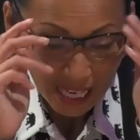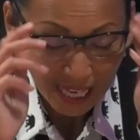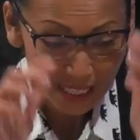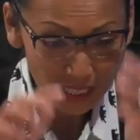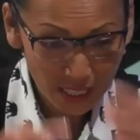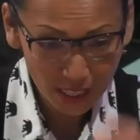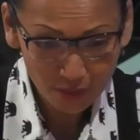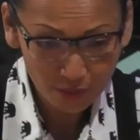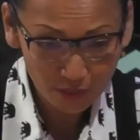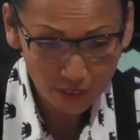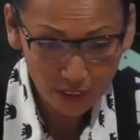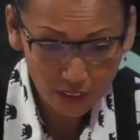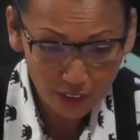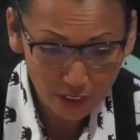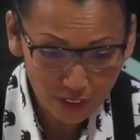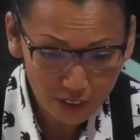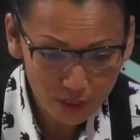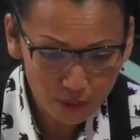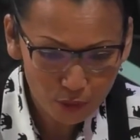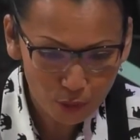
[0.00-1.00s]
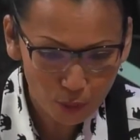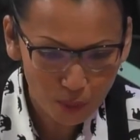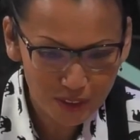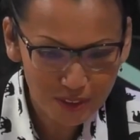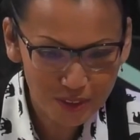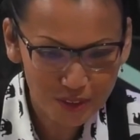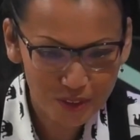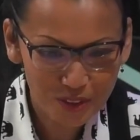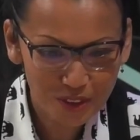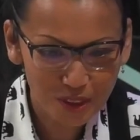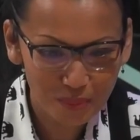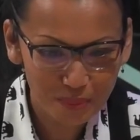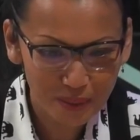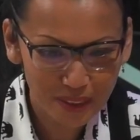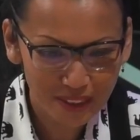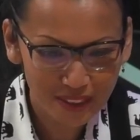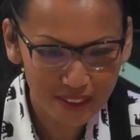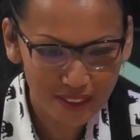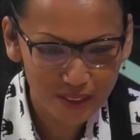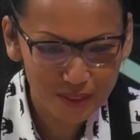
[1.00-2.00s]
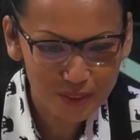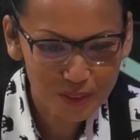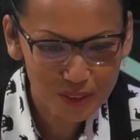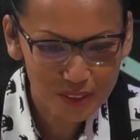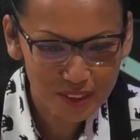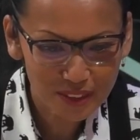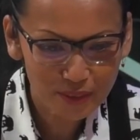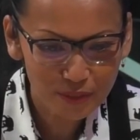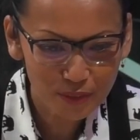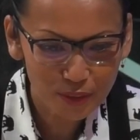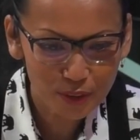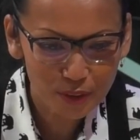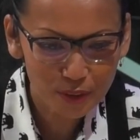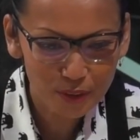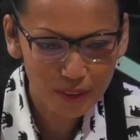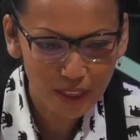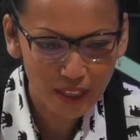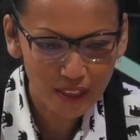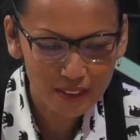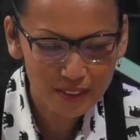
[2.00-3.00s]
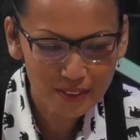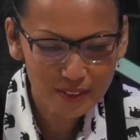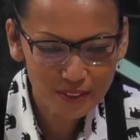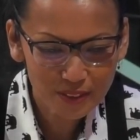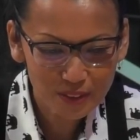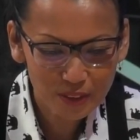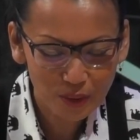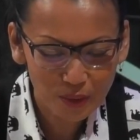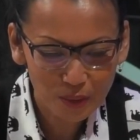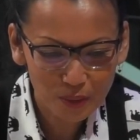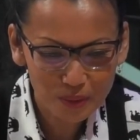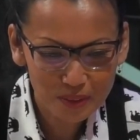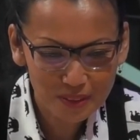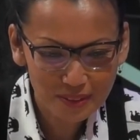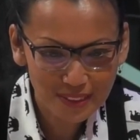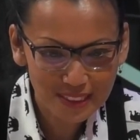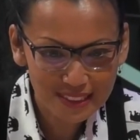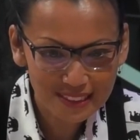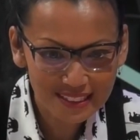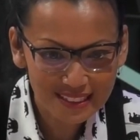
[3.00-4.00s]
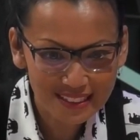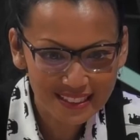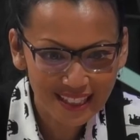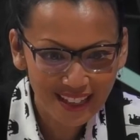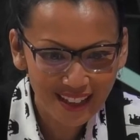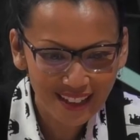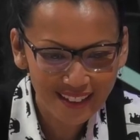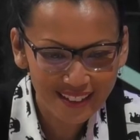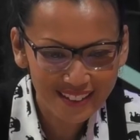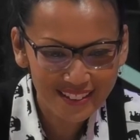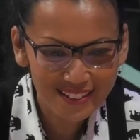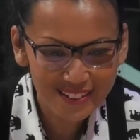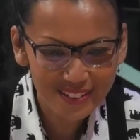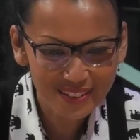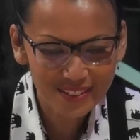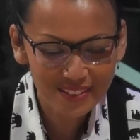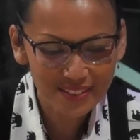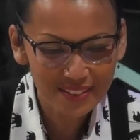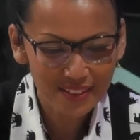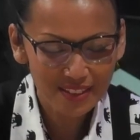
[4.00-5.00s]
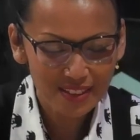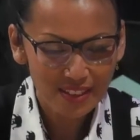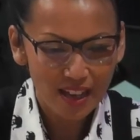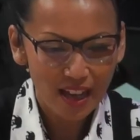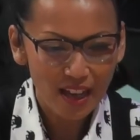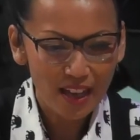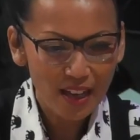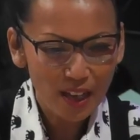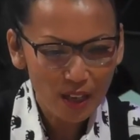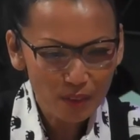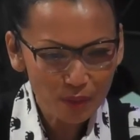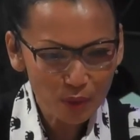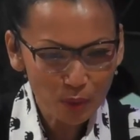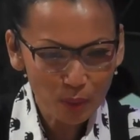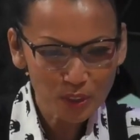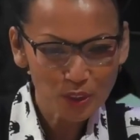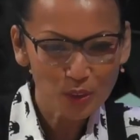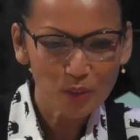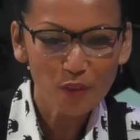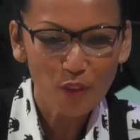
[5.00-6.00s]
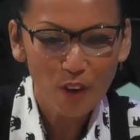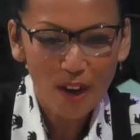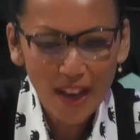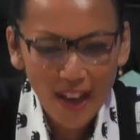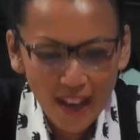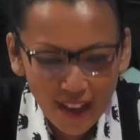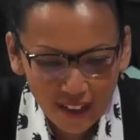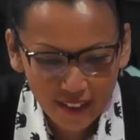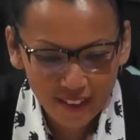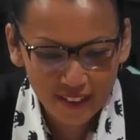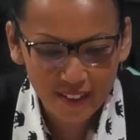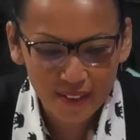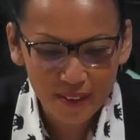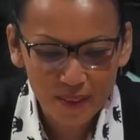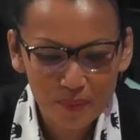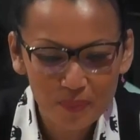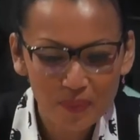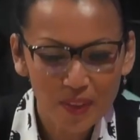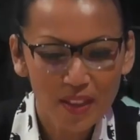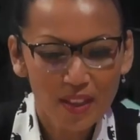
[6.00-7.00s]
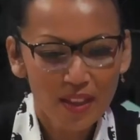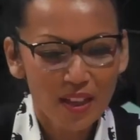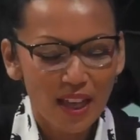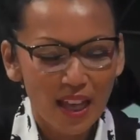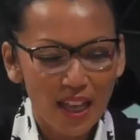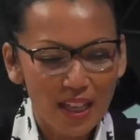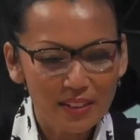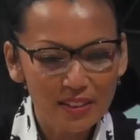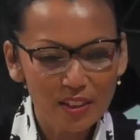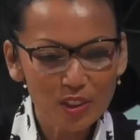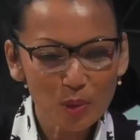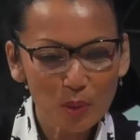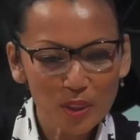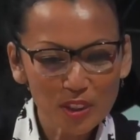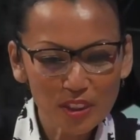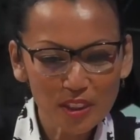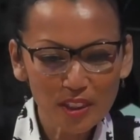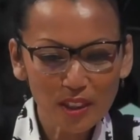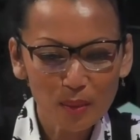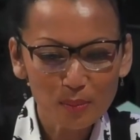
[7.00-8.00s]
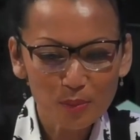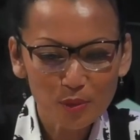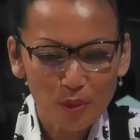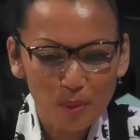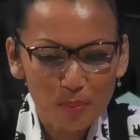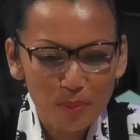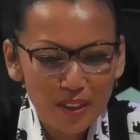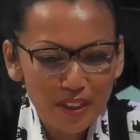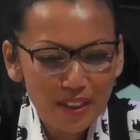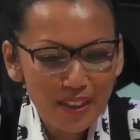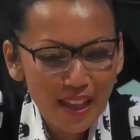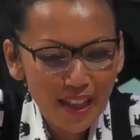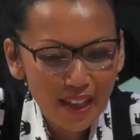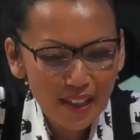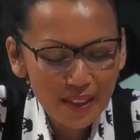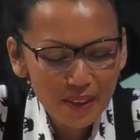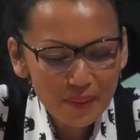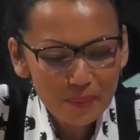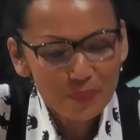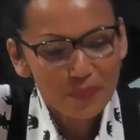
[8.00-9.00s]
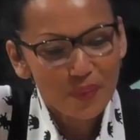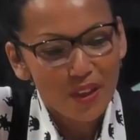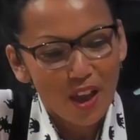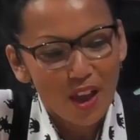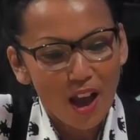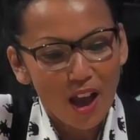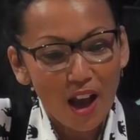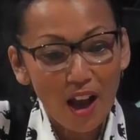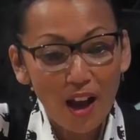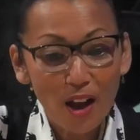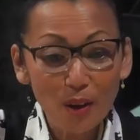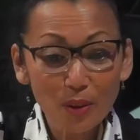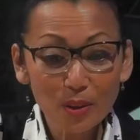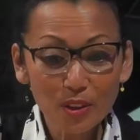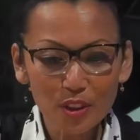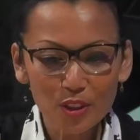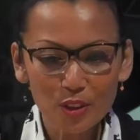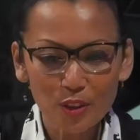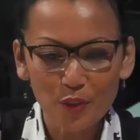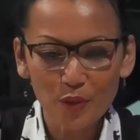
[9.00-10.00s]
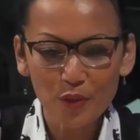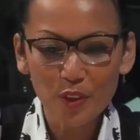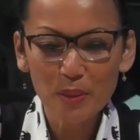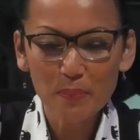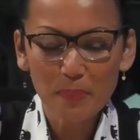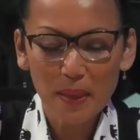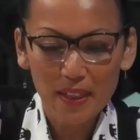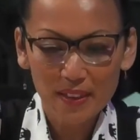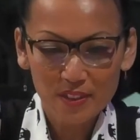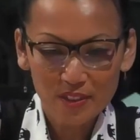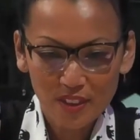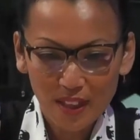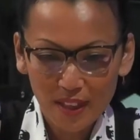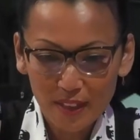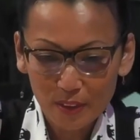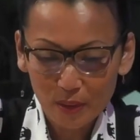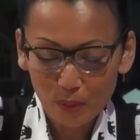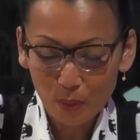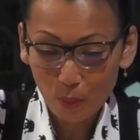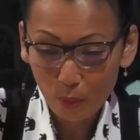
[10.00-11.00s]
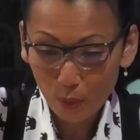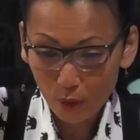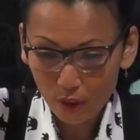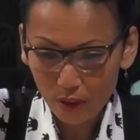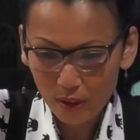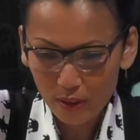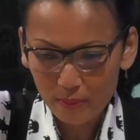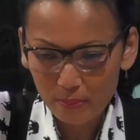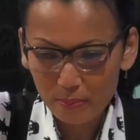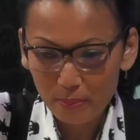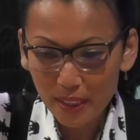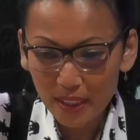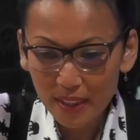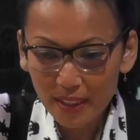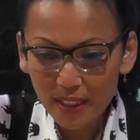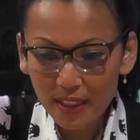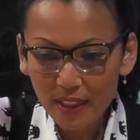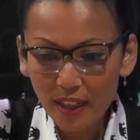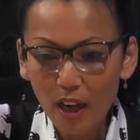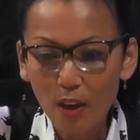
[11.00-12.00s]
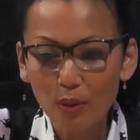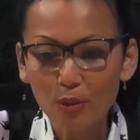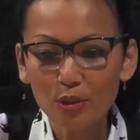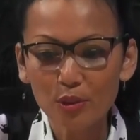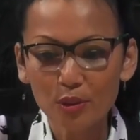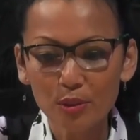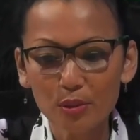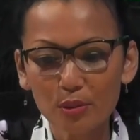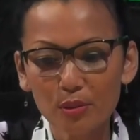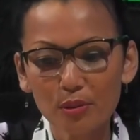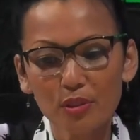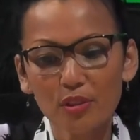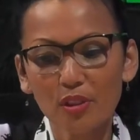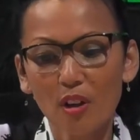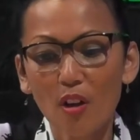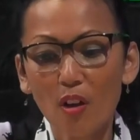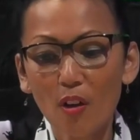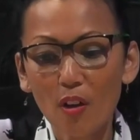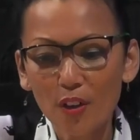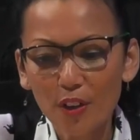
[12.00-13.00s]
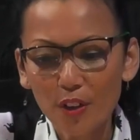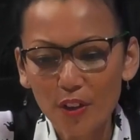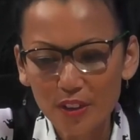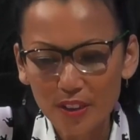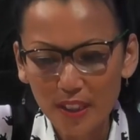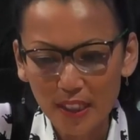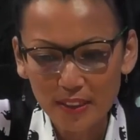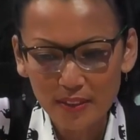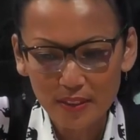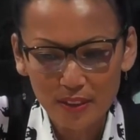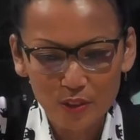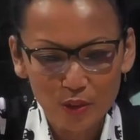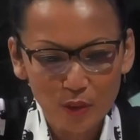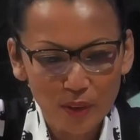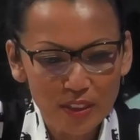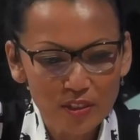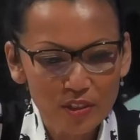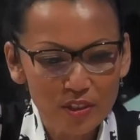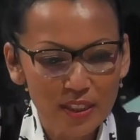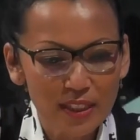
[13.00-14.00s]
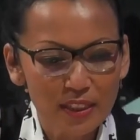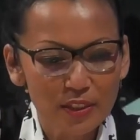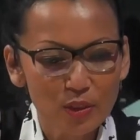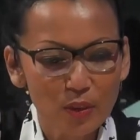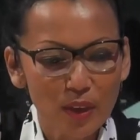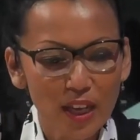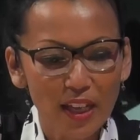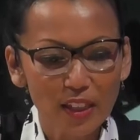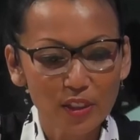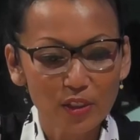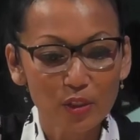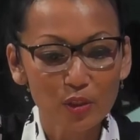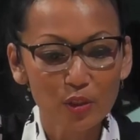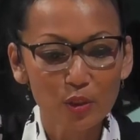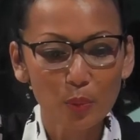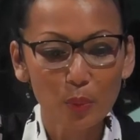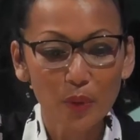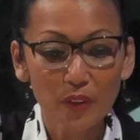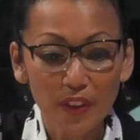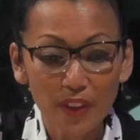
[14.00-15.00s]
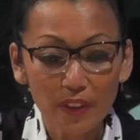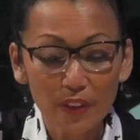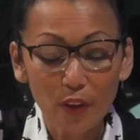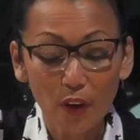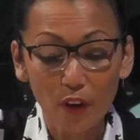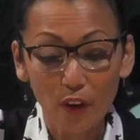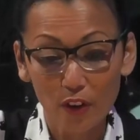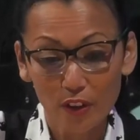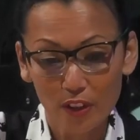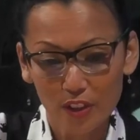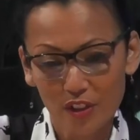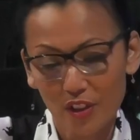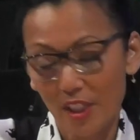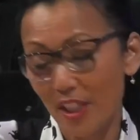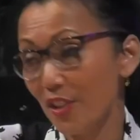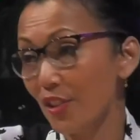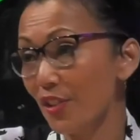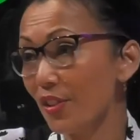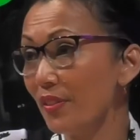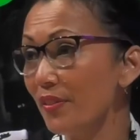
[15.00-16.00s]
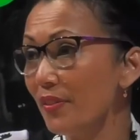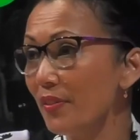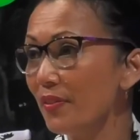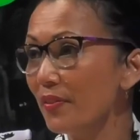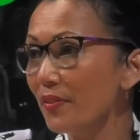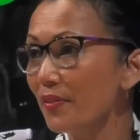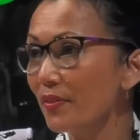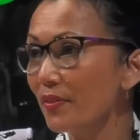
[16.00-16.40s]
I have a lot of questions coming in, actually, for you guys, so that's nice. Cool. I have a question for Hank, and this question comes from René. How does the feedback cycle work? Meaning, how soon does all your data translate to actions within the organization?